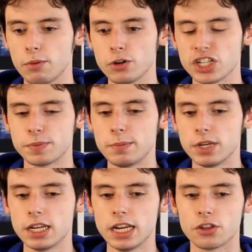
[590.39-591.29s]
it would just be
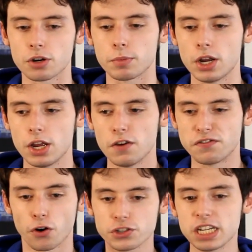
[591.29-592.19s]
me either
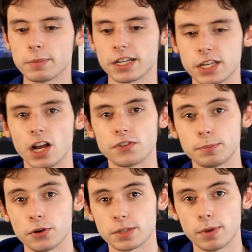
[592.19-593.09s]
forcing
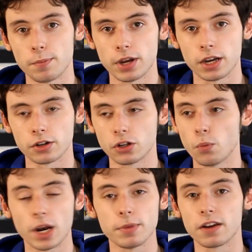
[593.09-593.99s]
myself to post about
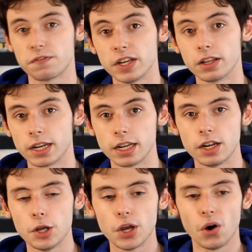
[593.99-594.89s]
Bionicle when I'm not feeling
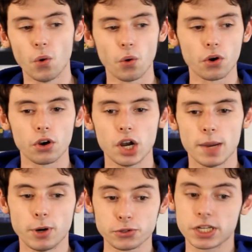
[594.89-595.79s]
it,
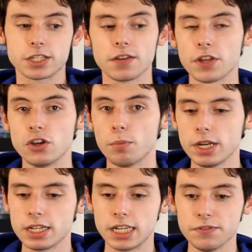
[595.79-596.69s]
or posting stuff that
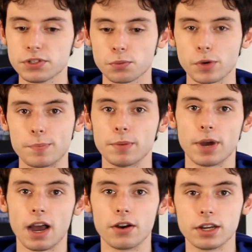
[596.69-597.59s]
nobody gives a rip
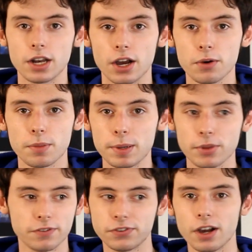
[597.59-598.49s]
about, you know, the
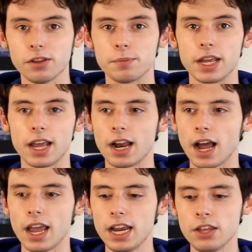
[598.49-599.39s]
people that follow me.
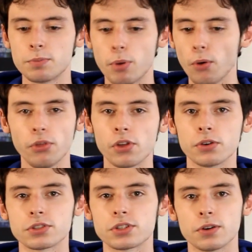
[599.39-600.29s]
And both of
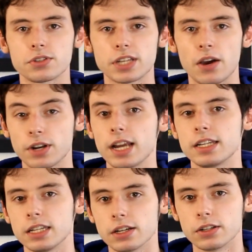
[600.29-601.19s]
those don't sound
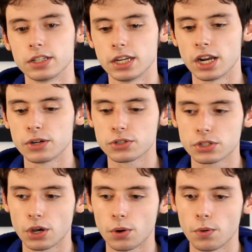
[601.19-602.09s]
ideal, you know?
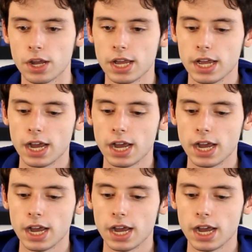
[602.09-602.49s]
So